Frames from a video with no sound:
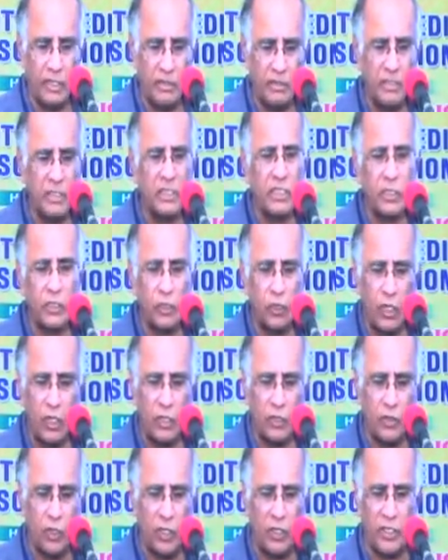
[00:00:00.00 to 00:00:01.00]
This is the
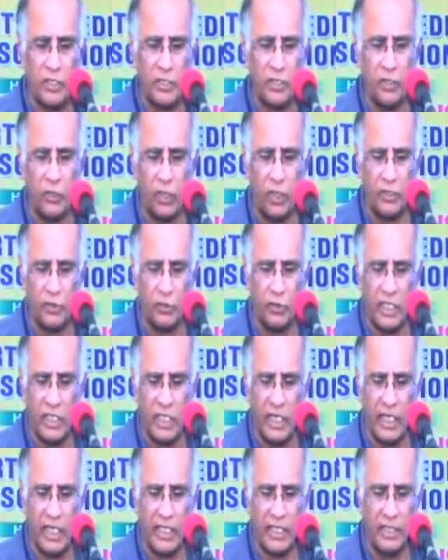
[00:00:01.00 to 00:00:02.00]
shortest non-union
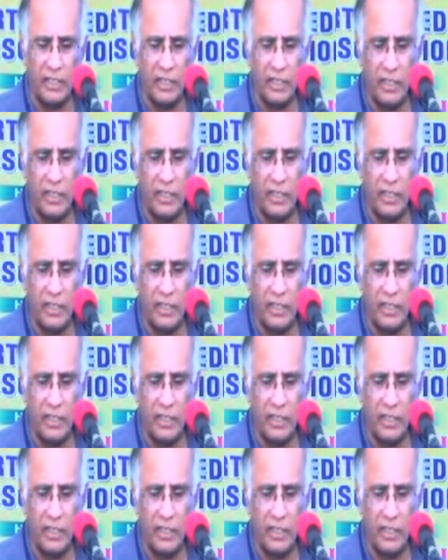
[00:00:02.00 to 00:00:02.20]
I did,